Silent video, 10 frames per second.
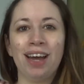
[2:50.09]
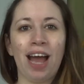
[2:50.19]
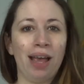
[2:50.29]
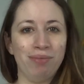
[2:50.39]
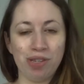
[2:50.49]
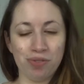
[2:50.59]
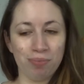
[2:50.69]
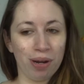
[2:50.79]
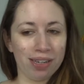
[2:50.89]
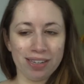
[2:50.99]
I'm too
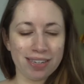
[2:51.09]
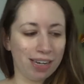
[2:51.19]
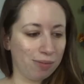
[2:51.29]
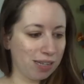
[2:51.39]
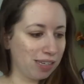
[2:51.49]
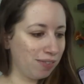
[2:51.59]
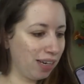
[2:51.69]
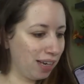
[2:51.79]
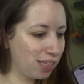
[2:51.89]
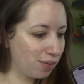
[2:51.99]
pregnant to care about
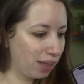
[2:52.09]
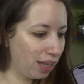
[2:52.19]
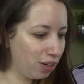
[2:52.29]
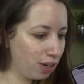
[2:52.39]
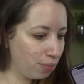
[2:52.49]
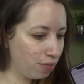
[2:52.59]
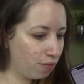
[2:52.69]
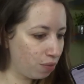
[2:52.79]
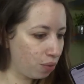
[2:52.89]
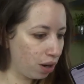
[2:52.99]
self-tanning. So I land on number
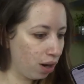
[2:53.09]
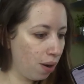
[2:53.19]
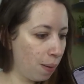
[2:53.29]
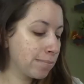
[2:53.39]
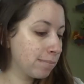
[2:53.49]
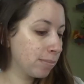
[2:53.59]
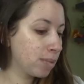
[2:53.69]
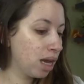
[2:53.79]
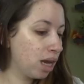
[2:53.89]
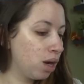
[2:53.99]
four,
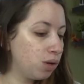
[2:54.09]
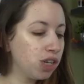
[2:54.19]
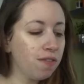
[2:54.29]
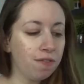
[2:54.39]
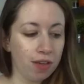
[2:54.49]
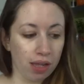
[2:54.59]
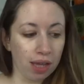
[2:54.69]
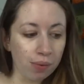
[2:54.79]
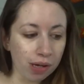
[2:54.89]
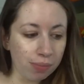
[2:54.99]
which I feel
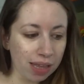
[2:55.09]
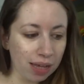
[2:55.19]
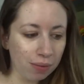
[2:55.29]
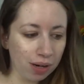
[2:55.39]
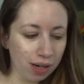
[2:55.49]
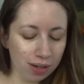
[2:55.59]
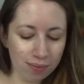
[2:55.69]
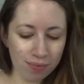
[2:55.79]
like we could make that work.